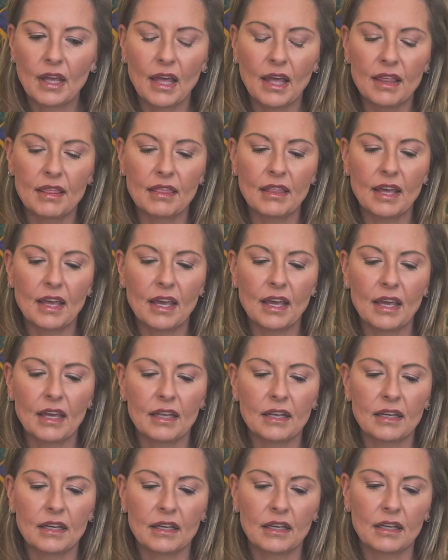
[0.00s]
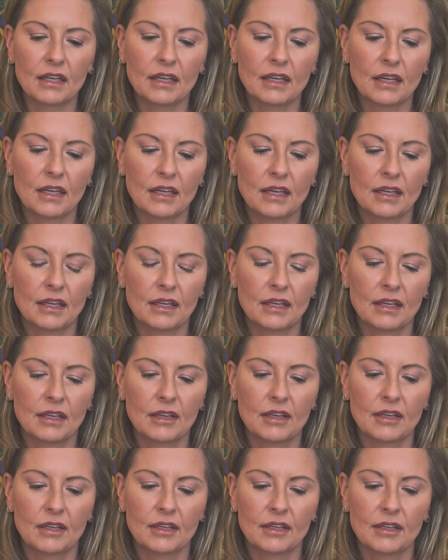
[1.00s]
And then
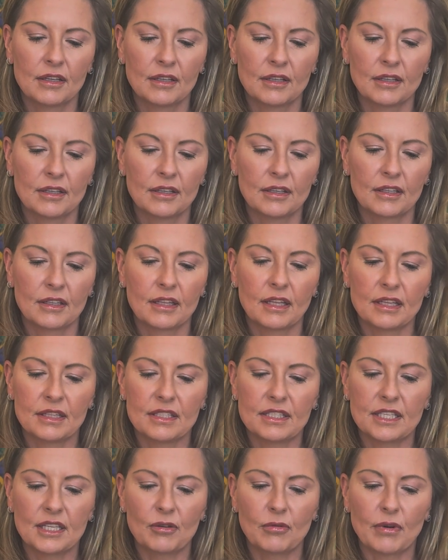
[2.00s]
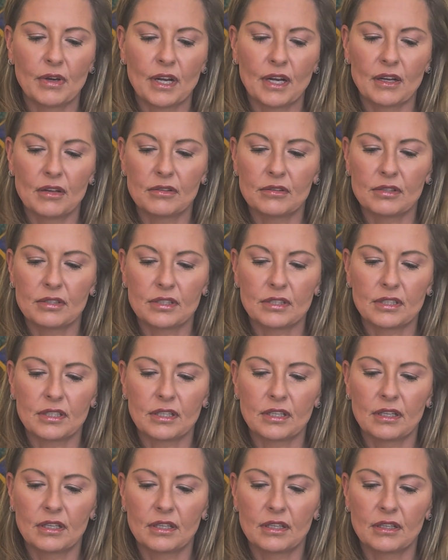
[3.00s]
let's see what else.
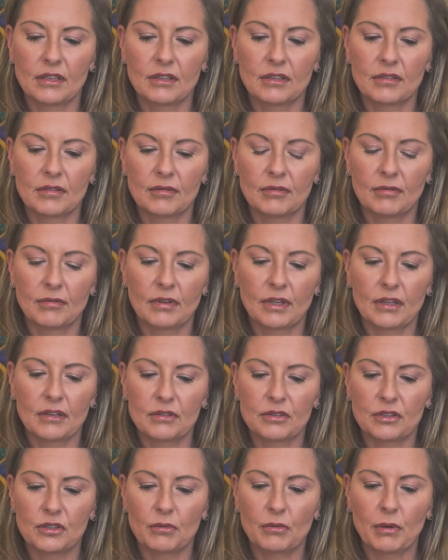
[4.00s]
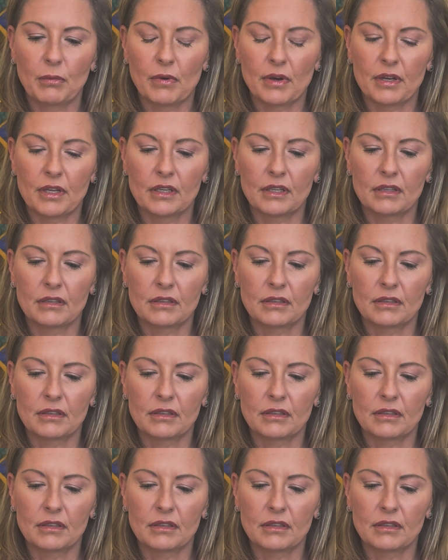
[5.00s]
What else do we want